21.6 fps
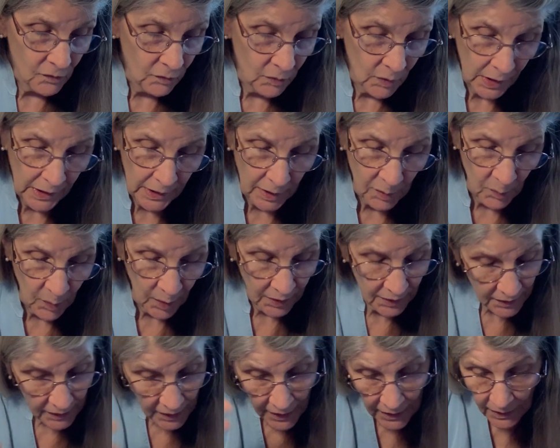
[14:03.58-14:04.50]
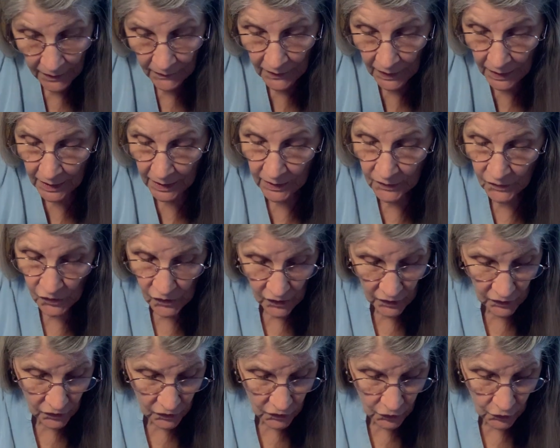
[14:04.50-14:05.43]
way by letting the
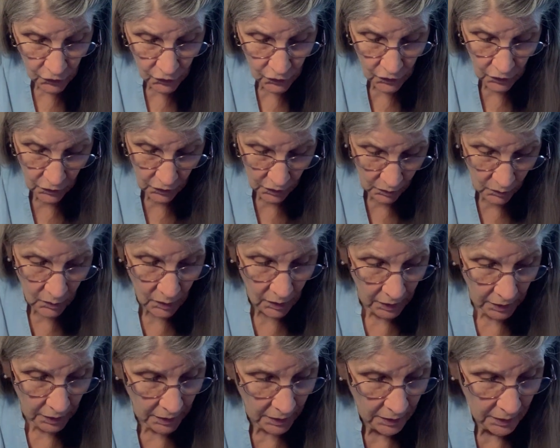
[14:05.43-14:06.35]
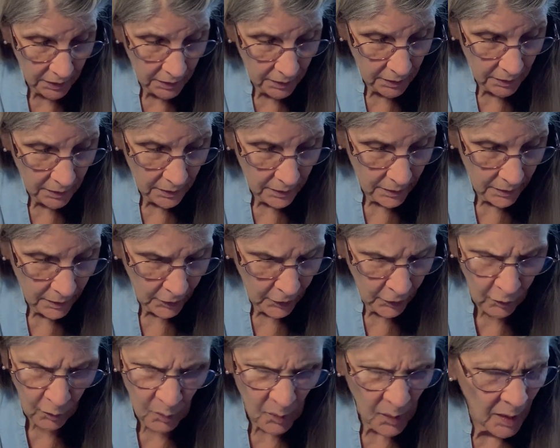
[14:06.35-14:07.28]
ancestors do the work.
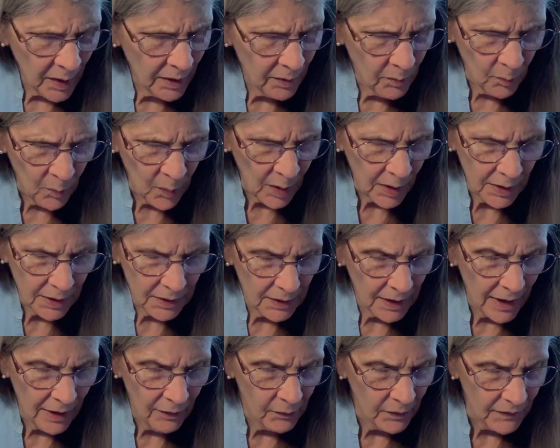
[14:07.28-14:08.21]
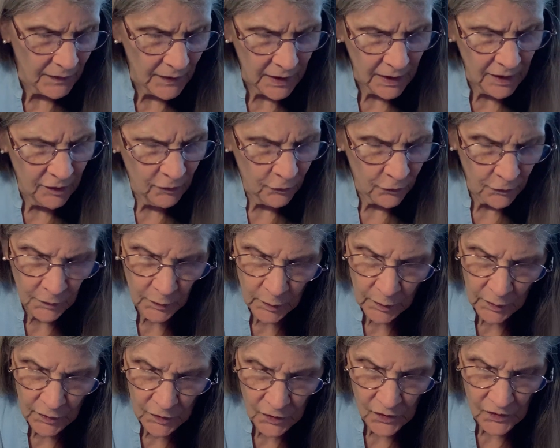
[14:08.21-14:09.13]
By allowing the
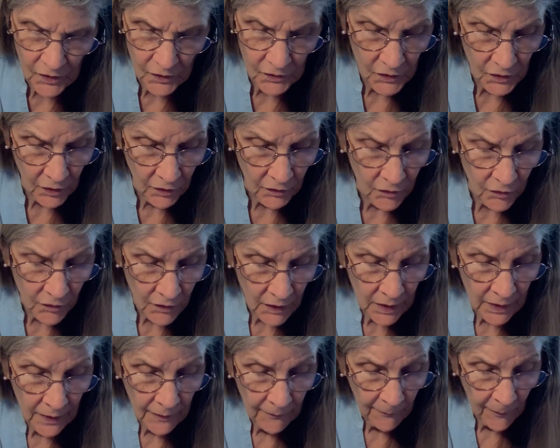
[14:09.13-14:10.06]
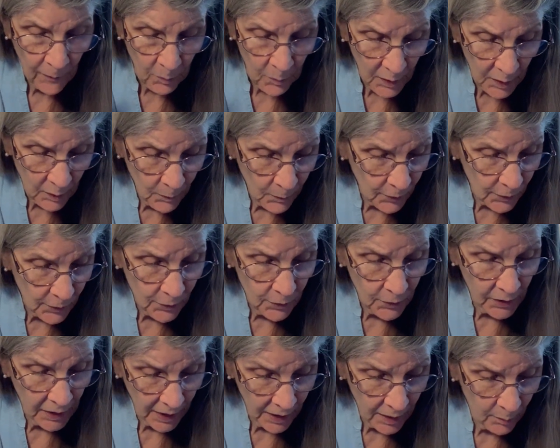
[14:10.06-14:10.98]
influences of the people who
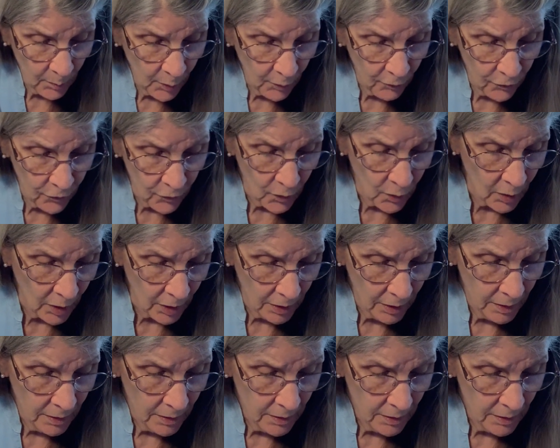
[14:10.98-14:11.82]
came before,